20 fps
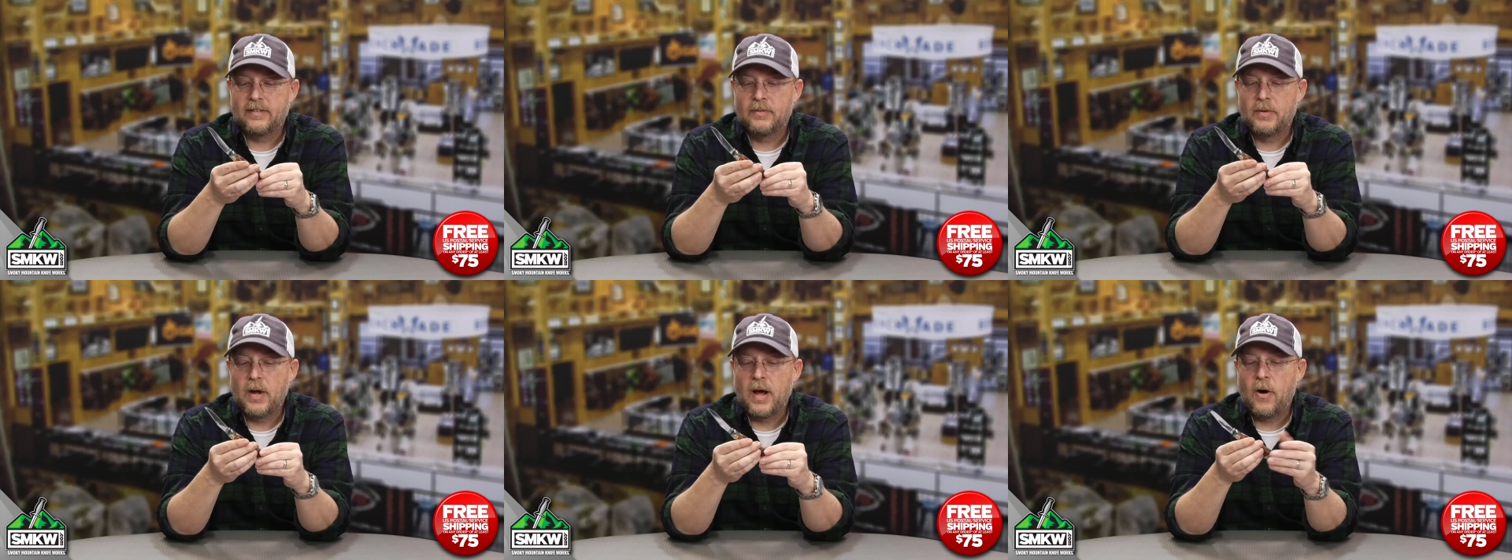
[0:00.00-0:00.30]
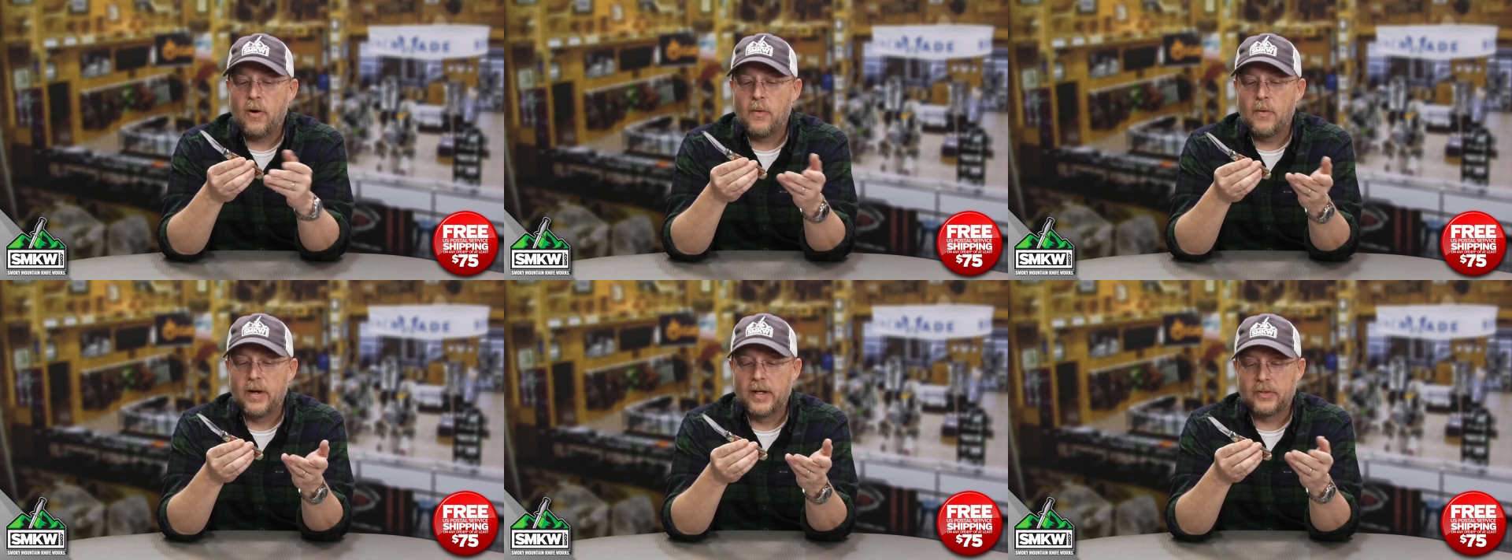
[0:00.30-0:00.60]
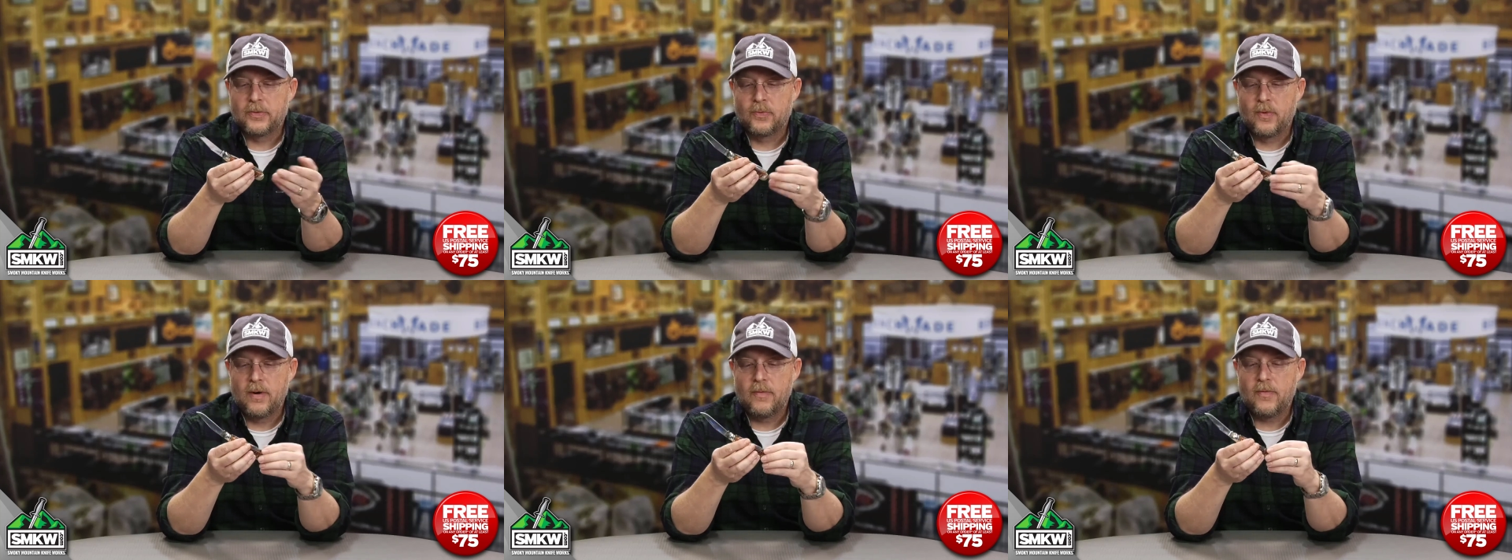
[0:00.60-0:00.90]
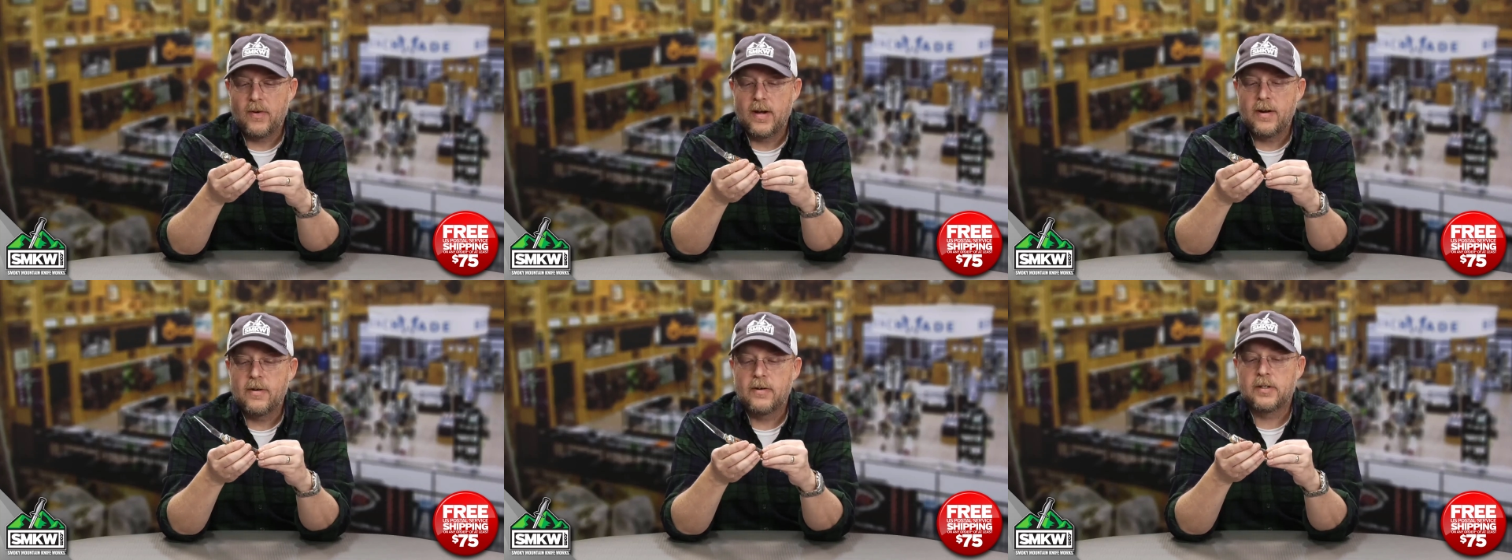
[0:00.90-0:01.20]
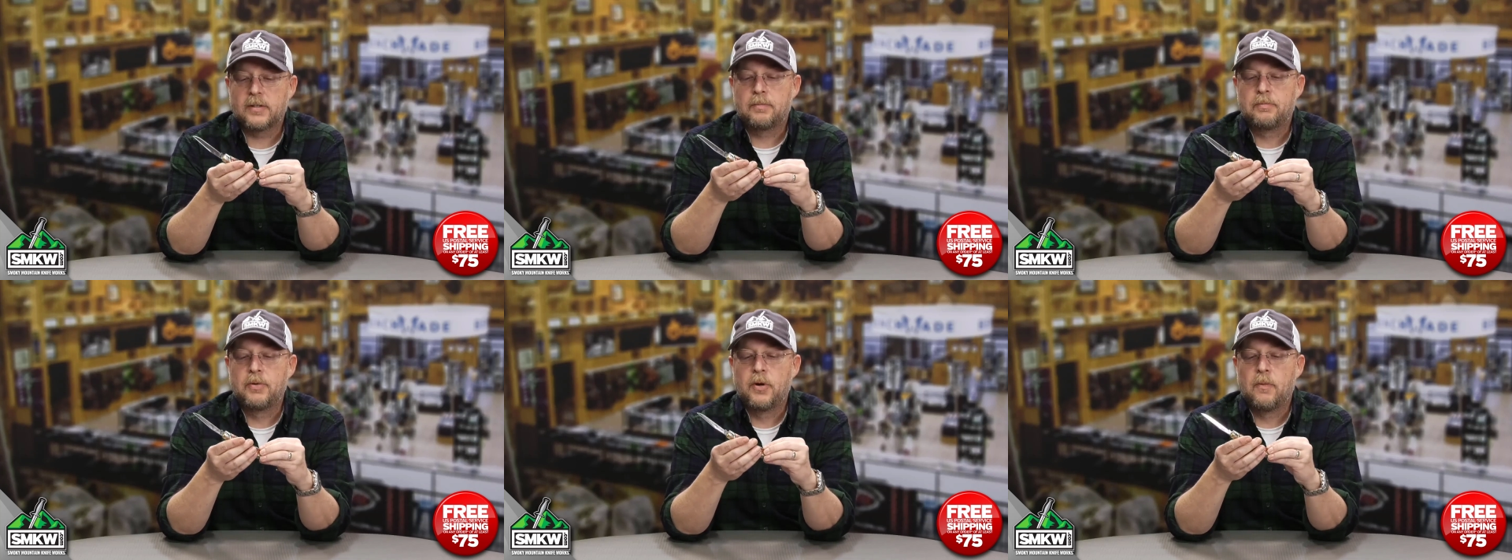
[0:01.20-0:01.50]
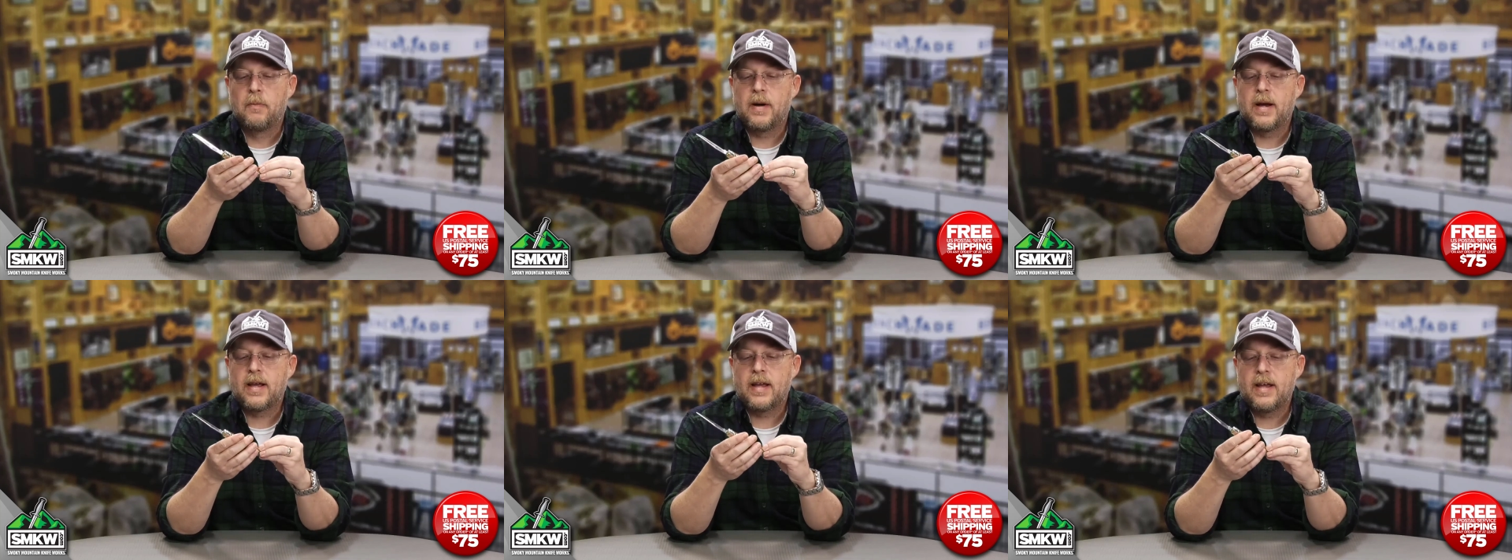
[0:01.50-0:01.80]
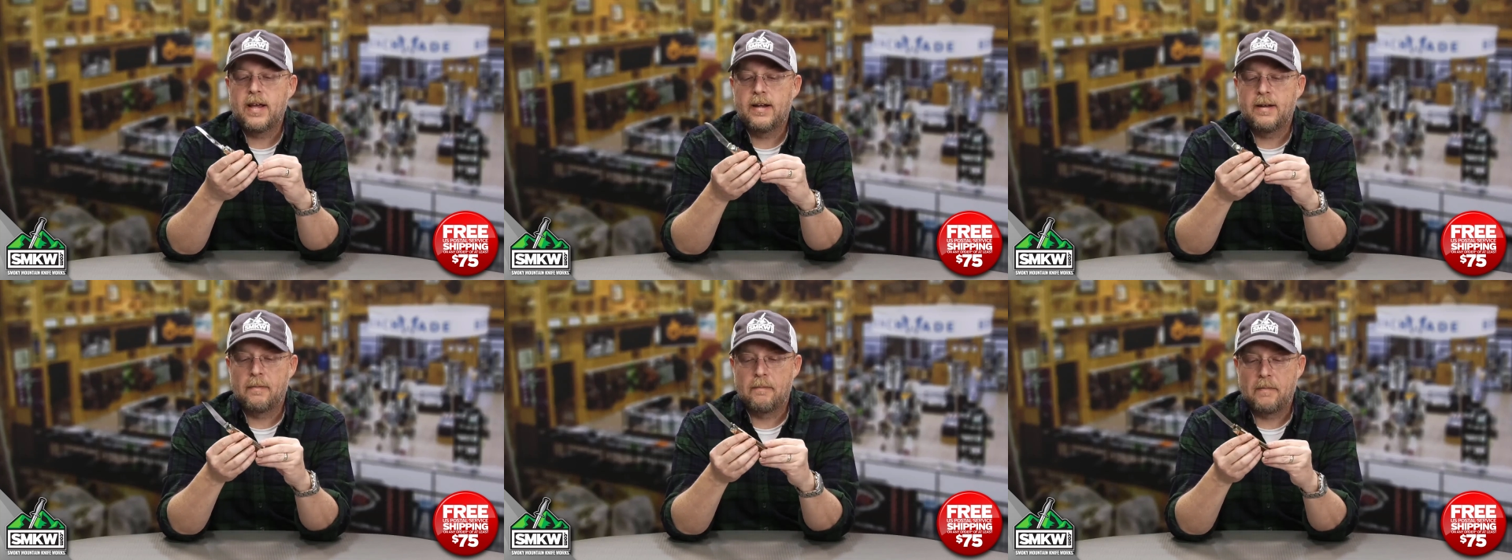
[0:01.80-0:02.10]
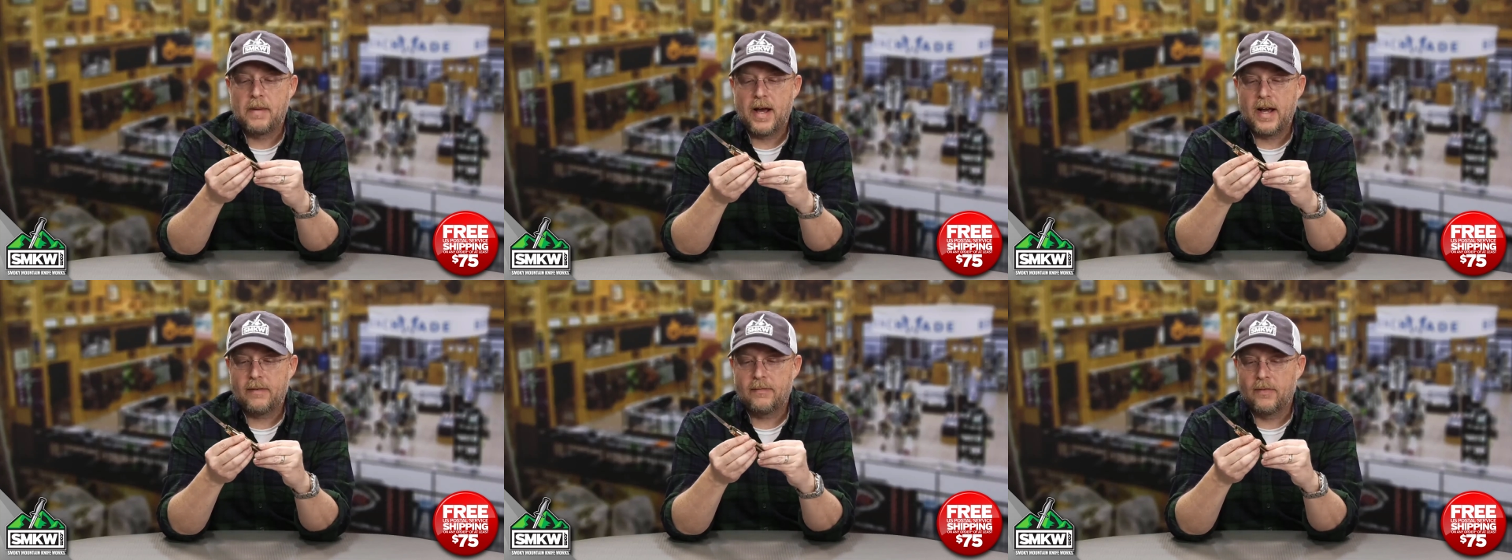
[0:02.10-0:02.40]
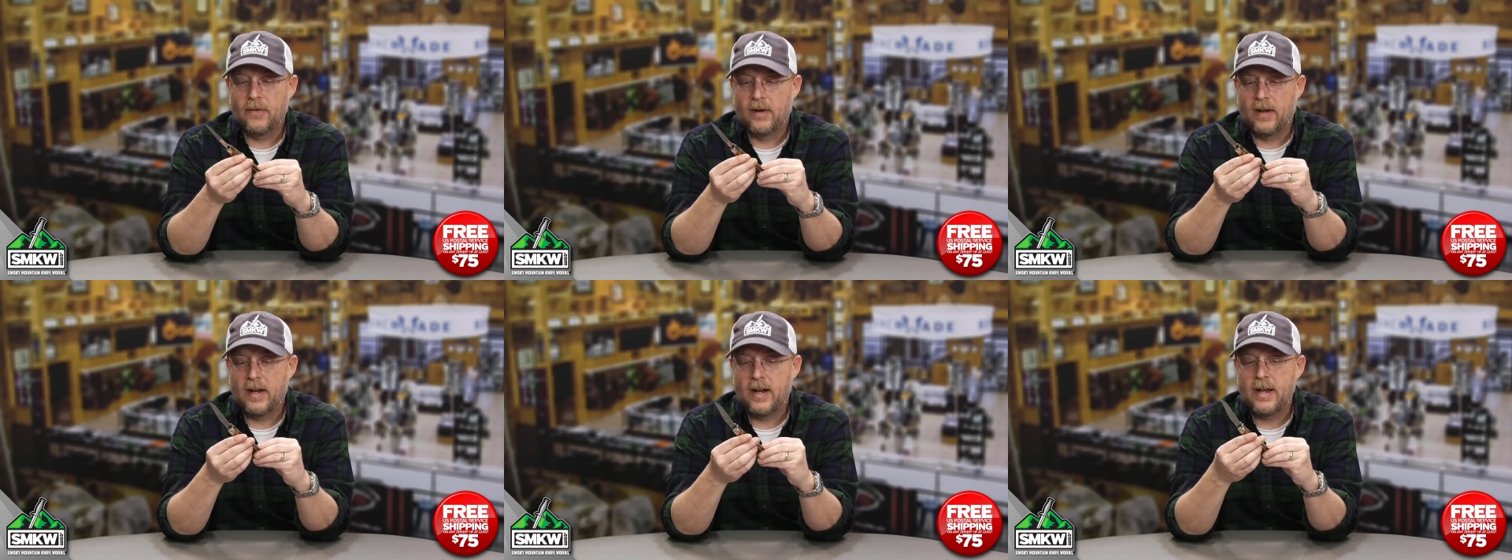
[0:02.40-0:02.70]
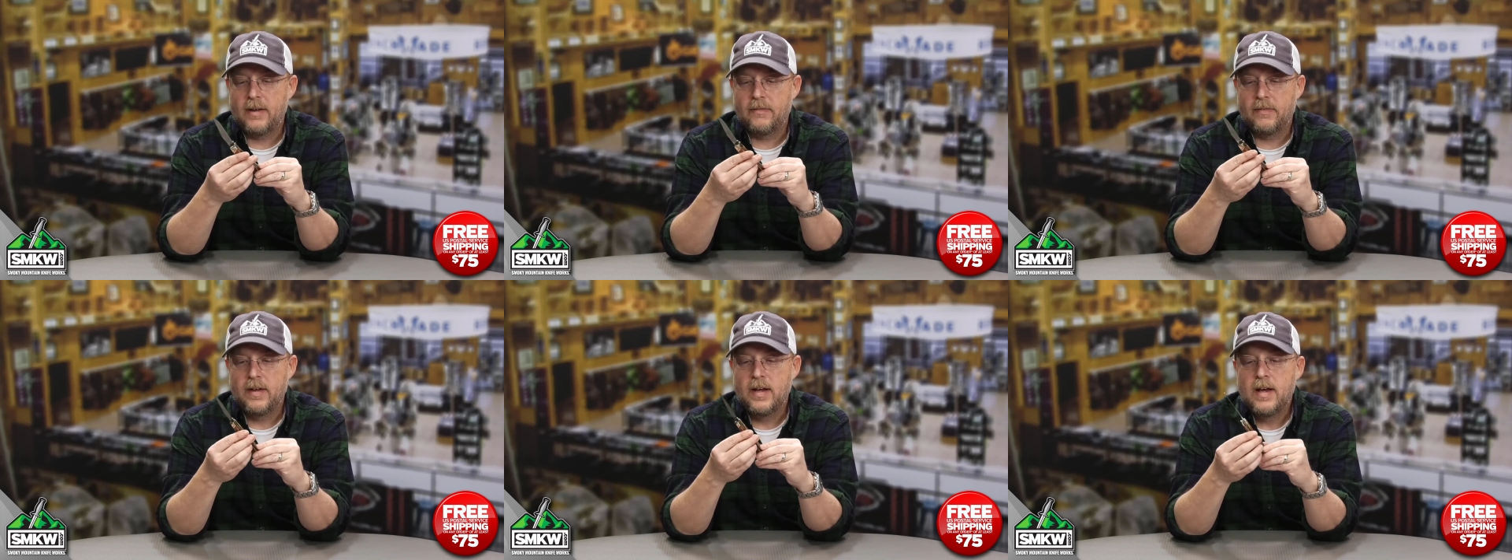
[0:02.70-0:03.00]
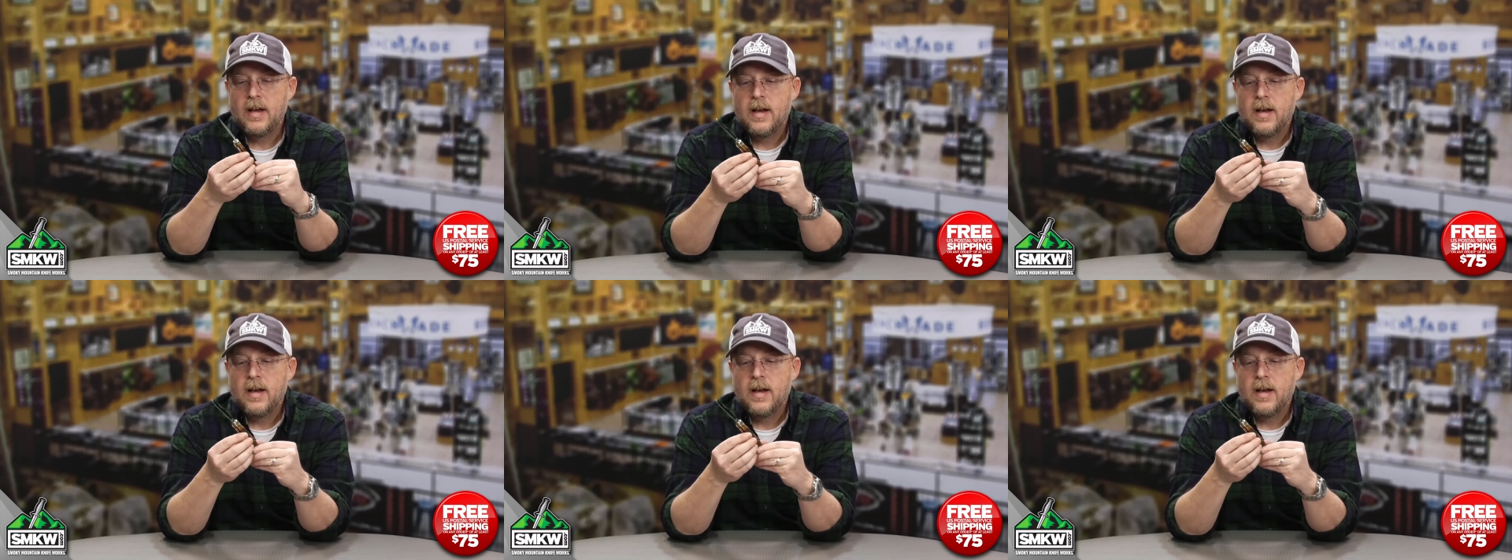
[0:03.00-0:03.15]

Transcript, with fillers: And always, Rough Ryder is built by hand and back for life.